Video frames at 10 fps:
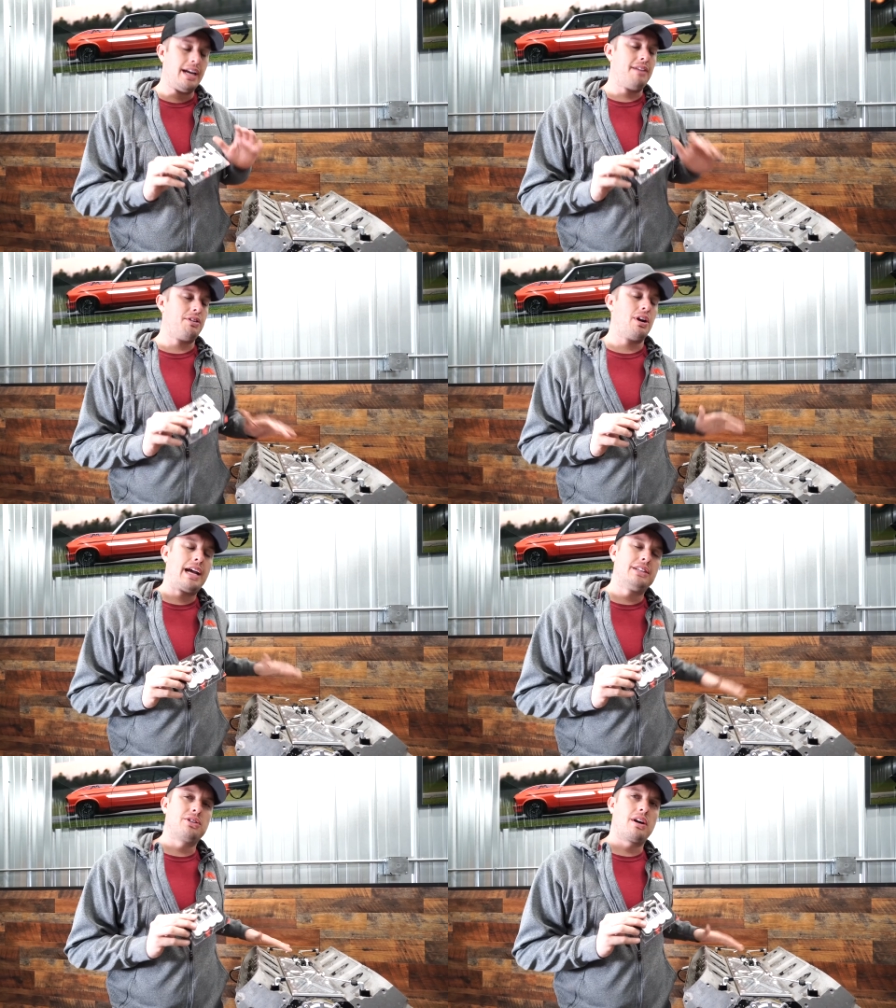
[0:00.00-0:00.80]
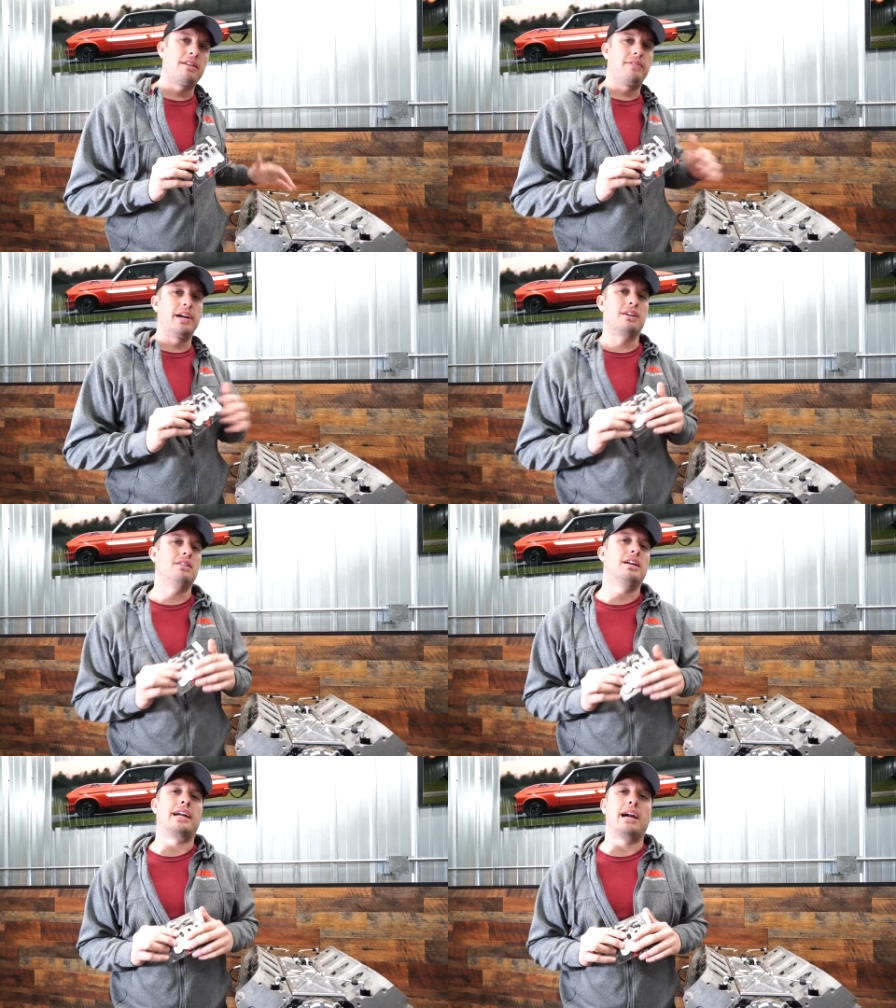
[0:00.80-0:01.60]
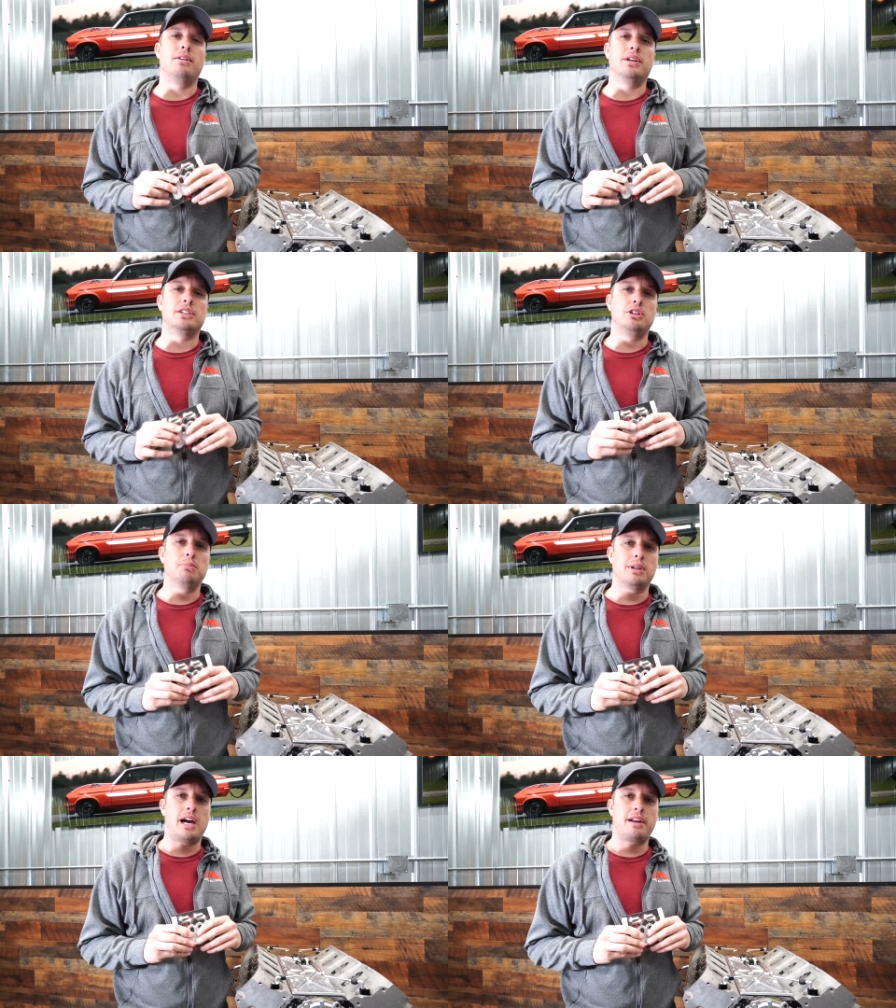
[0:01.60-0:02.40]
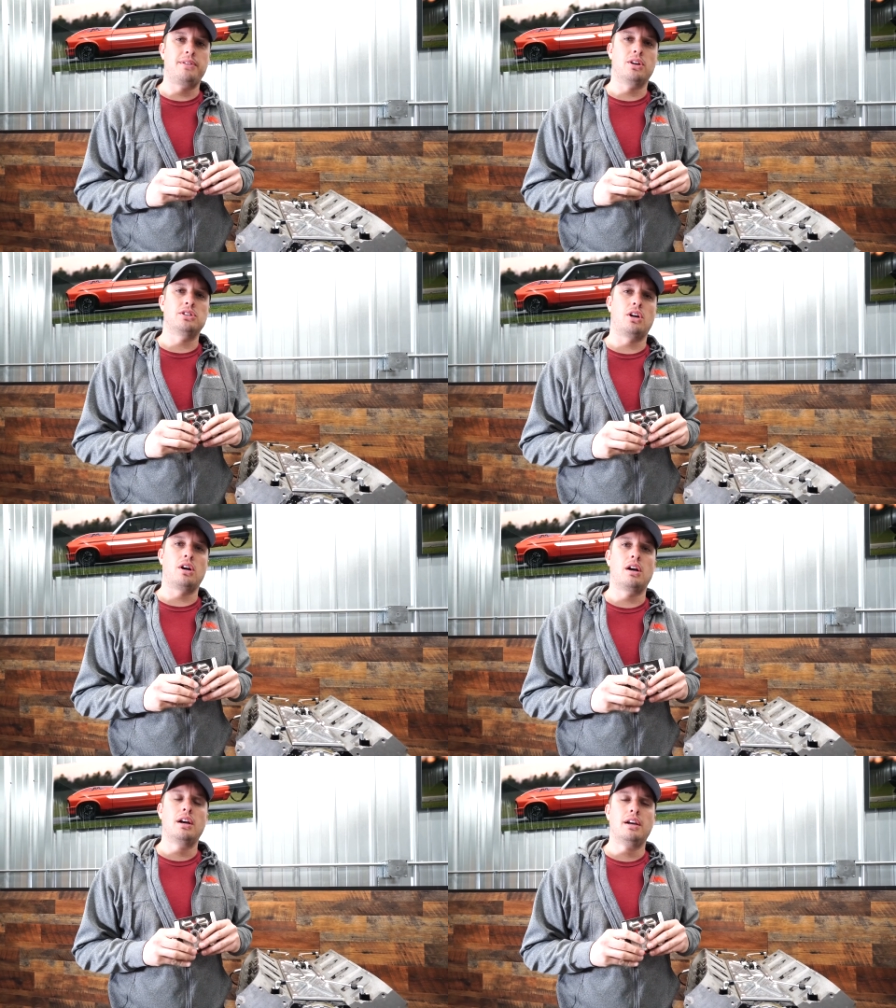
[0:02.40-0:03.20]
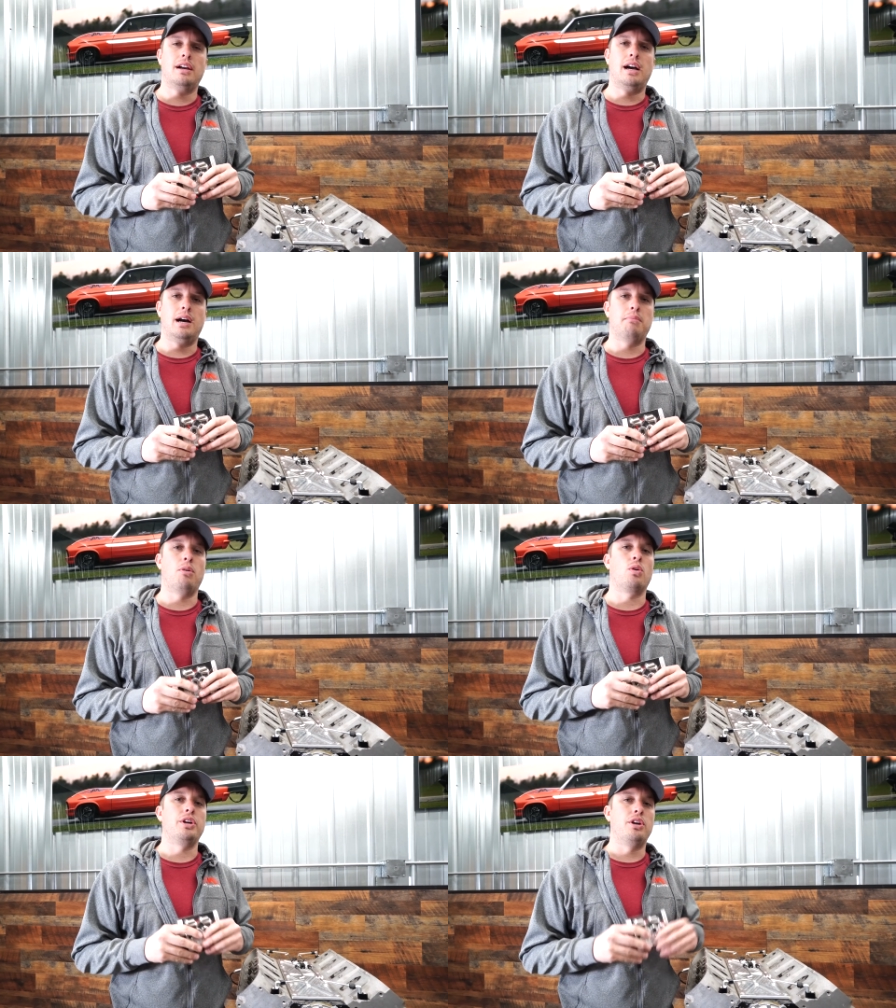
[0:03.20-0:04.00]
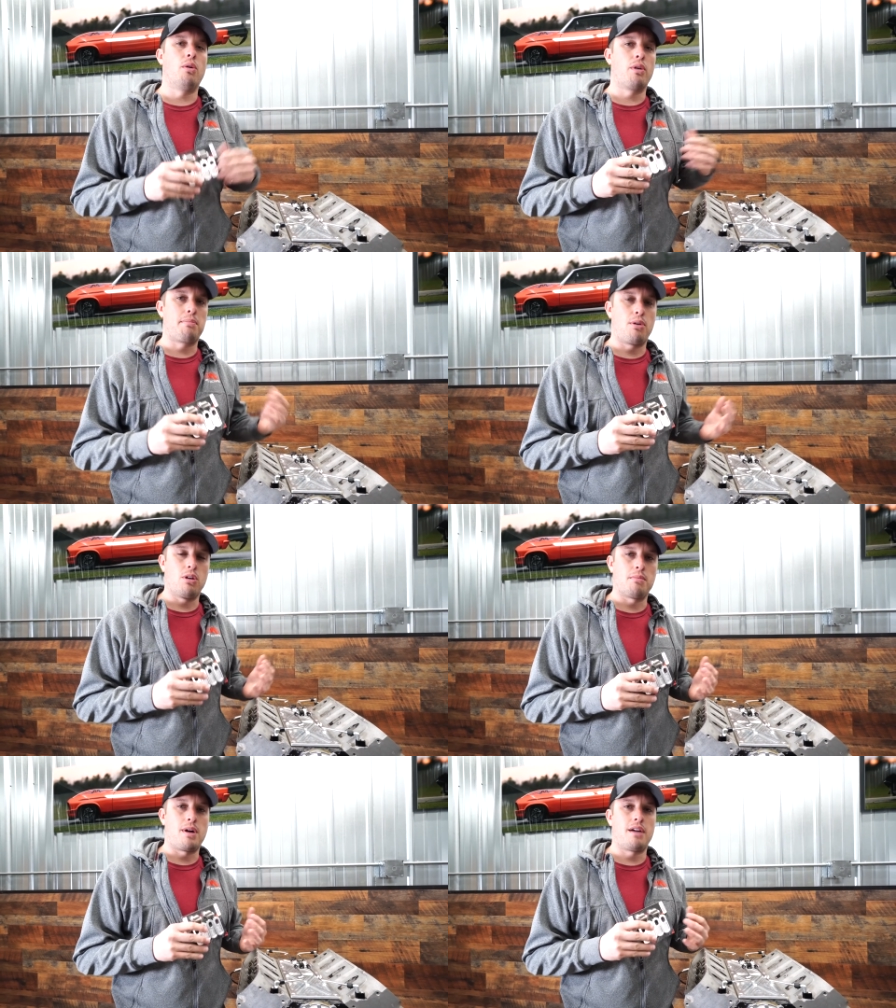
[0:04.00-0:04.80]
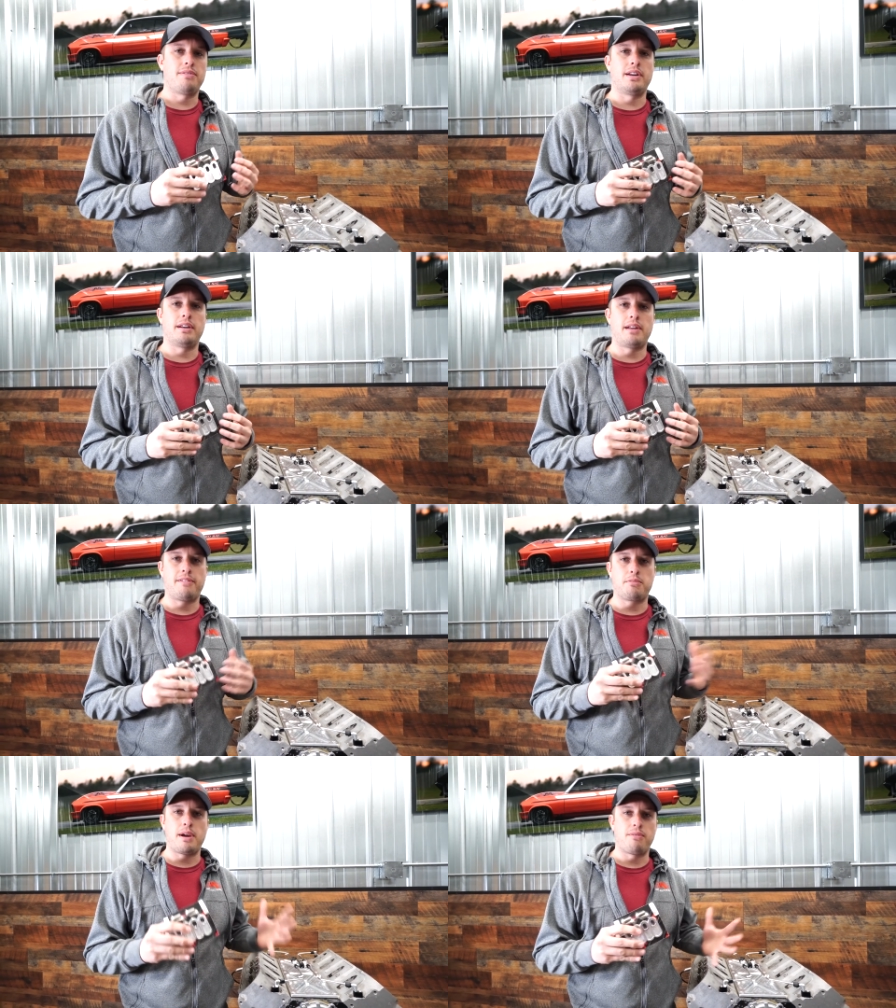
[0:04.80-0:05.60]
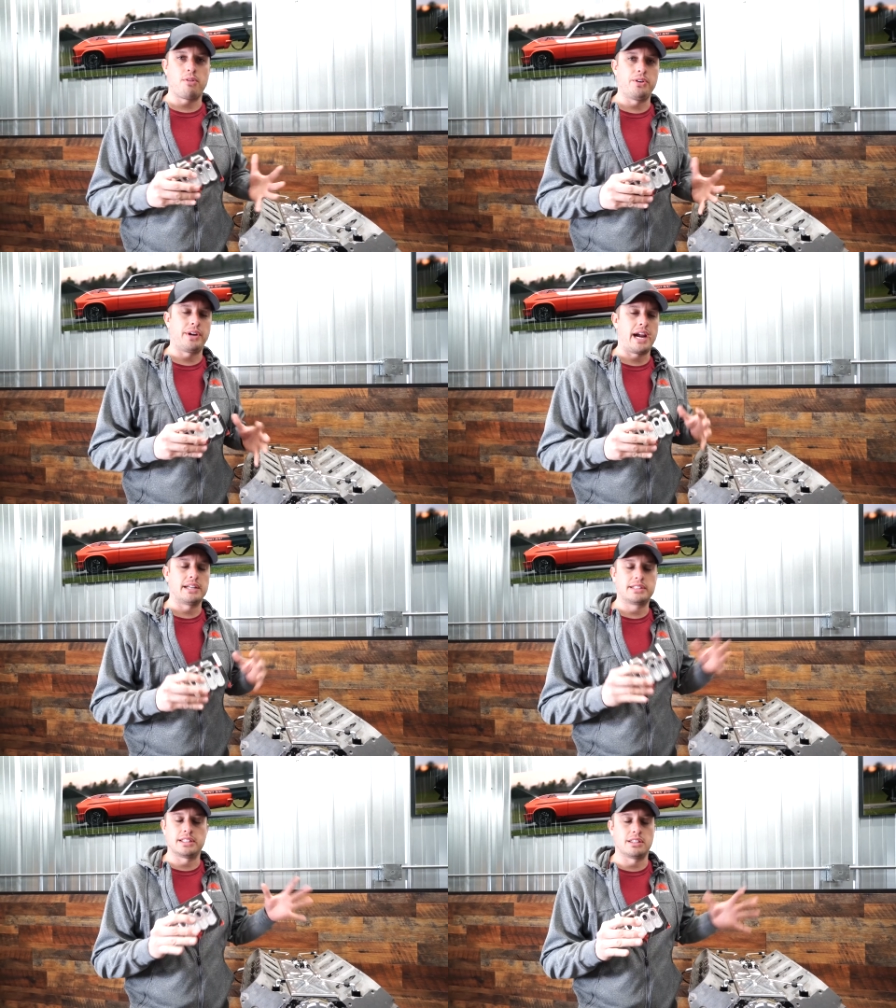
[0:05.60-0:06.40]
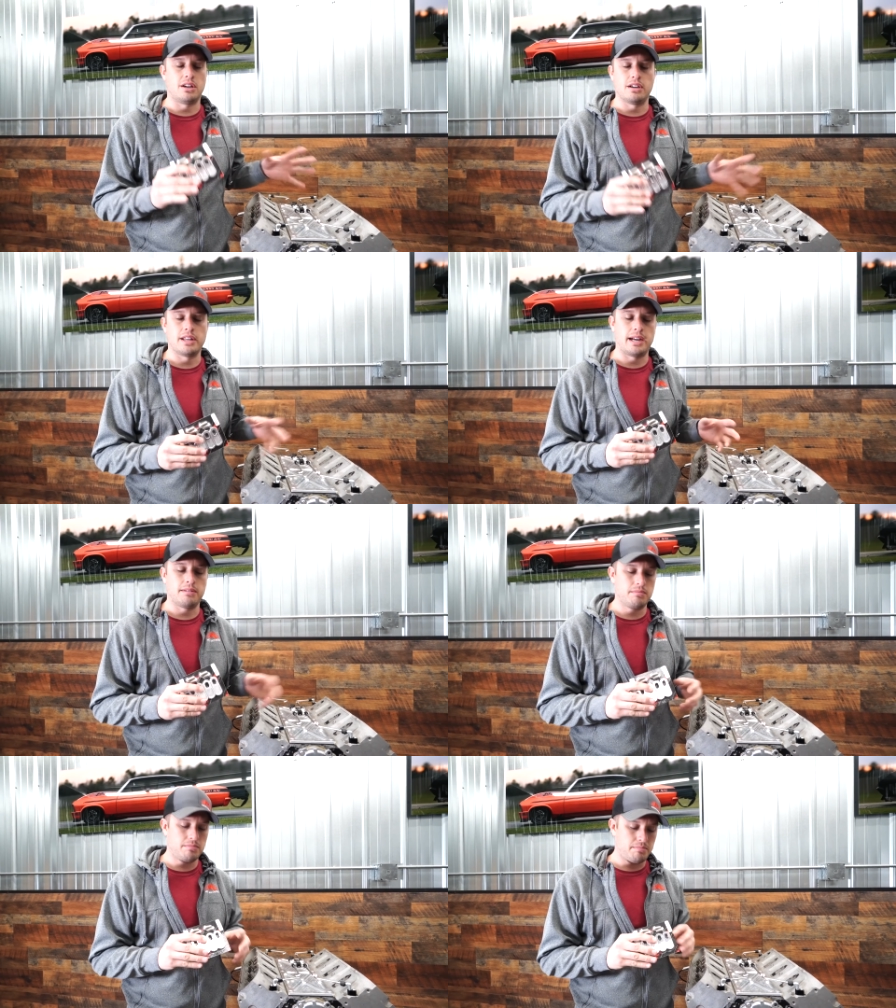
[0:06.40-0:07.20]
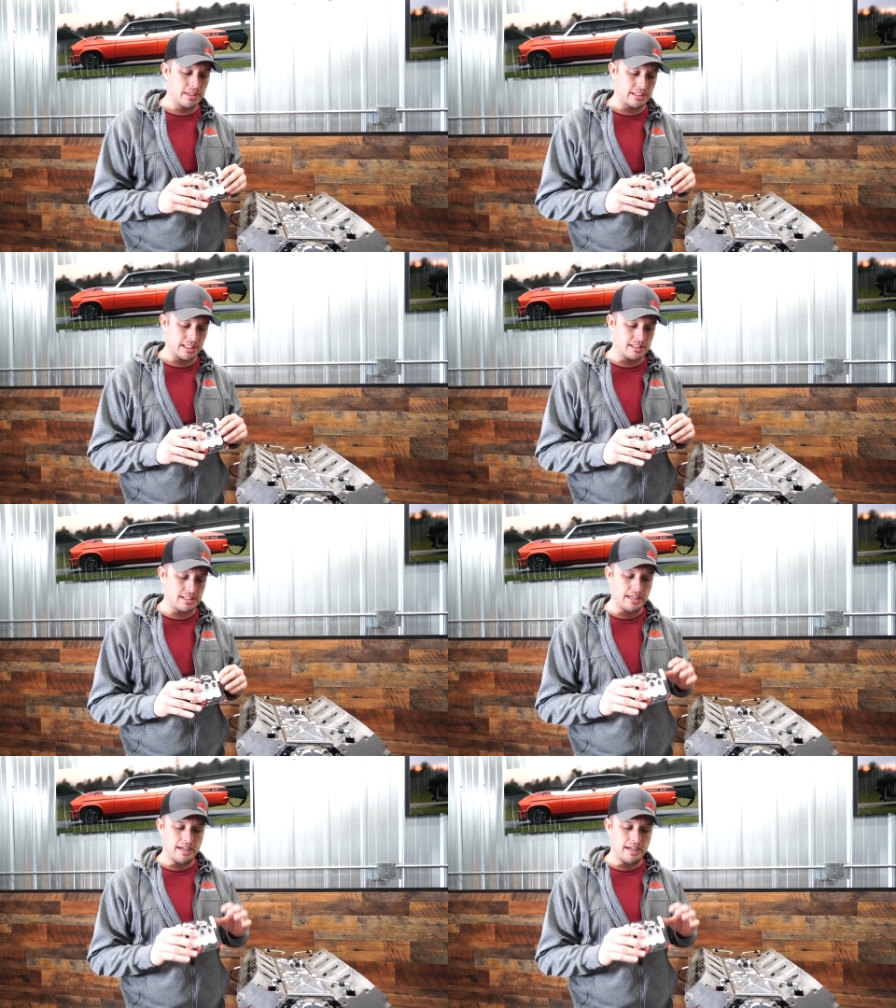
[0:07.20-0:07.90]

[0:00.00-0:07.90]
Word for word: If your heads are on the vehicle, like I would assume a lot of yours are, um, or you don't want to pull them off and have to pay for new gaskets and all that business,